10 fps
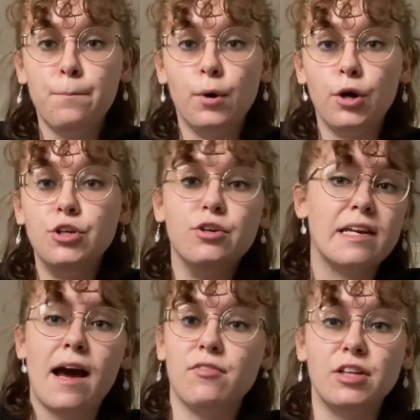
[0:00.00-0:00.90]
but you can
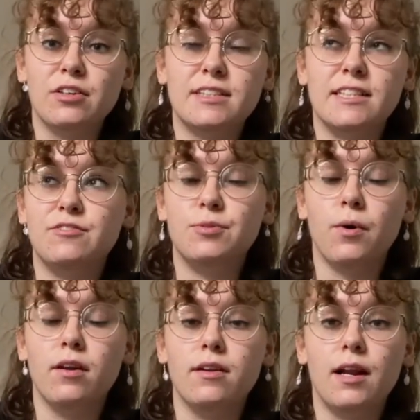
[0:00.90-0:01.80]
have a look, see if you
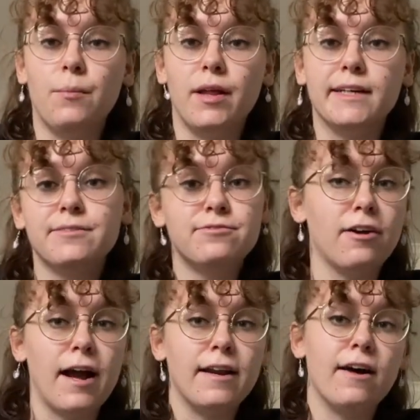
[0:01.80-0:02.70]
want. And I'm like,
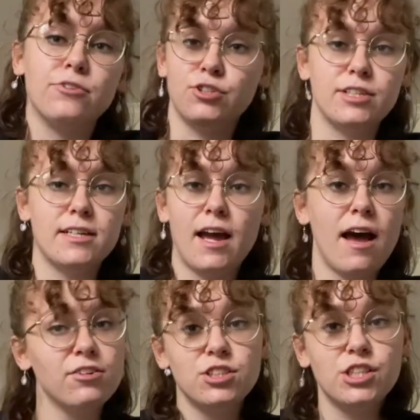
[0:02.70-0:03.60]
fine, I'll just
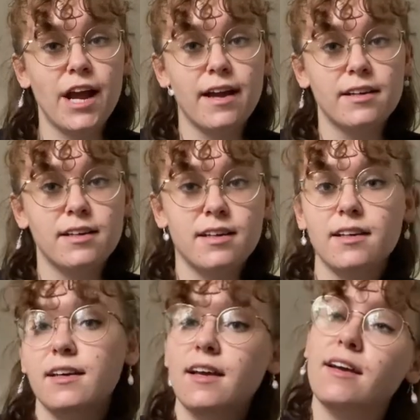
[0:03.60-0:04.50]
check,
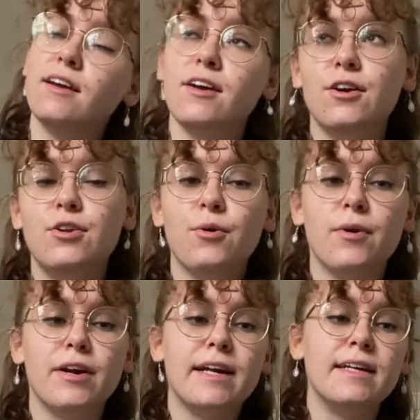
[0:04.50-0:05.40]
no
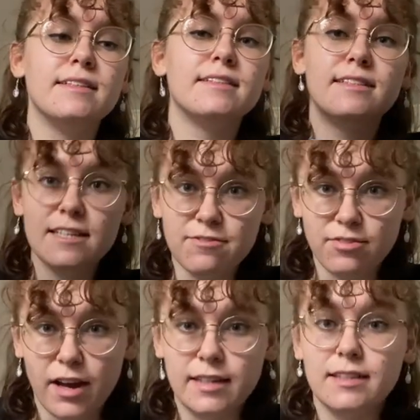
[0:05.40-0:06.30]
worries. Didn't
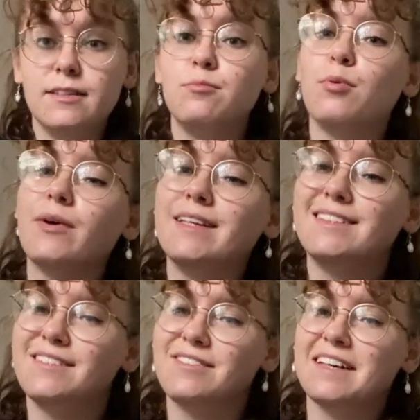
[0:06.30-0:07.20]
find it, but what I
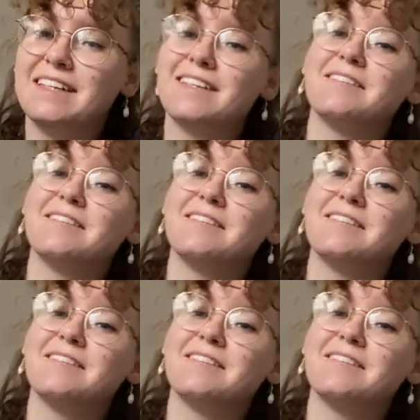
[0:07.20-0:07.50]
did find